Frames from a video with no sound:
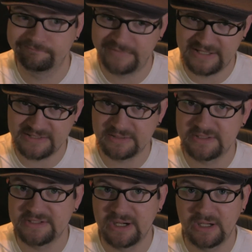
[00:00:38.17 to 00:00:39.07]

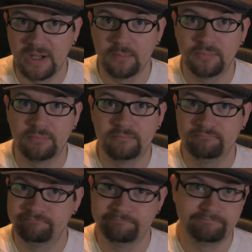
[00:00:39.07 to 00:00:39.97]
basically setting up
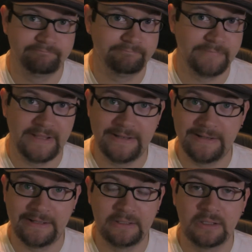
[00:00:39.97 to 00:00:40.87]

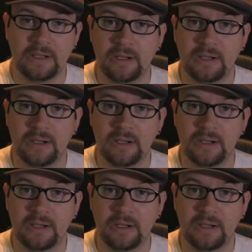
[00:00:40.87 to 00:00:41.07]
any